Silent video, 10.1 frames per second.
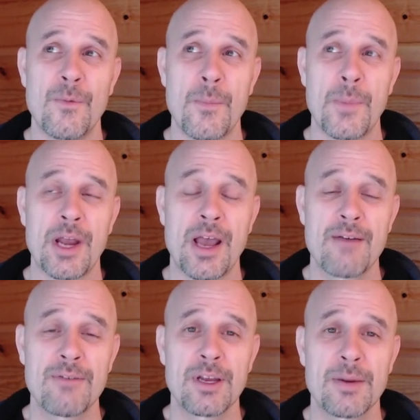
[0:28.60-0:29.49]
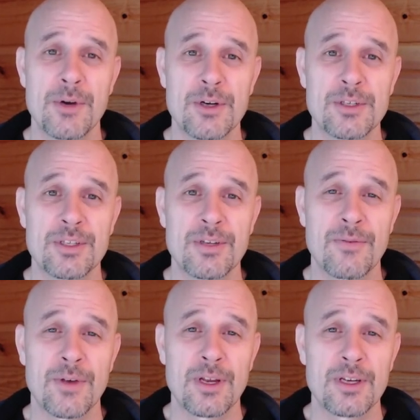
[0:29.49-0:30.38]
but having an emergency
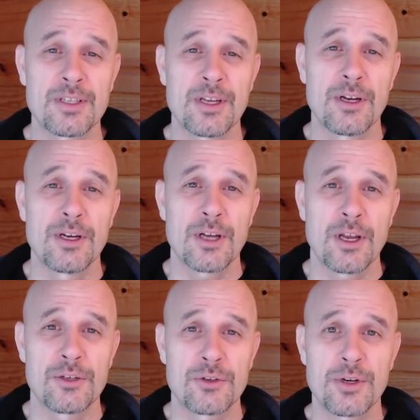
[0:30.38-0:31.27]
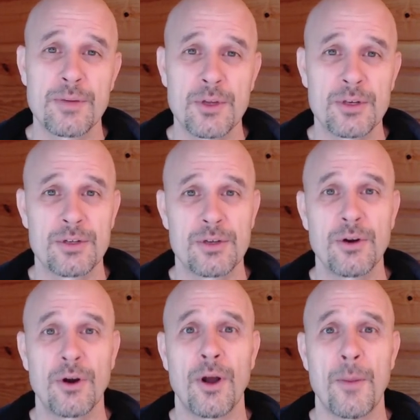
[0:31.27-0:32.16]
fund is going to contribute to
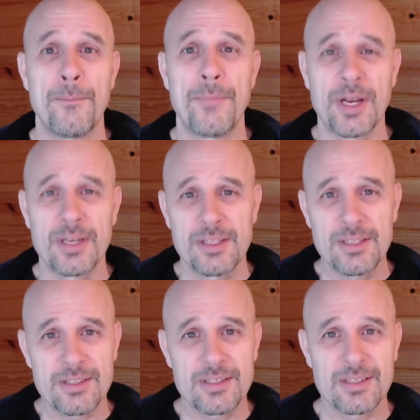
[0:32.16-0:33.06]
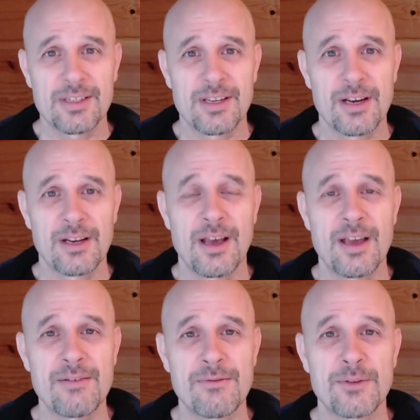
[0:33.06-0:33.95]
your abundance in
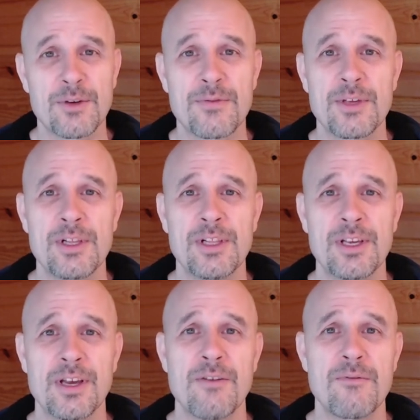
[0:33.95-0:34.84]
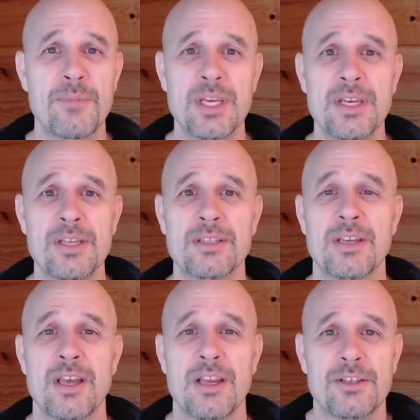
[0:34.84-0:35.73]
life, your feeling of peace,
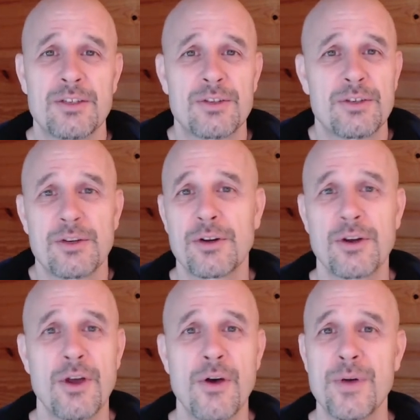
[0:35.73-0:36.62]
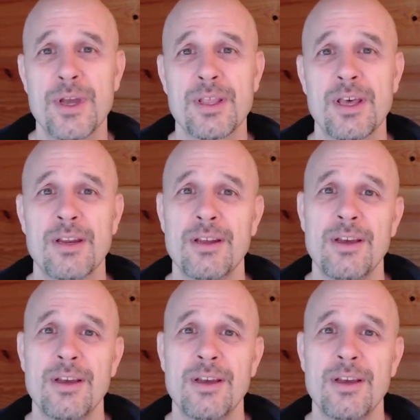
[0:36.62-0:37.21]
and just your knowing that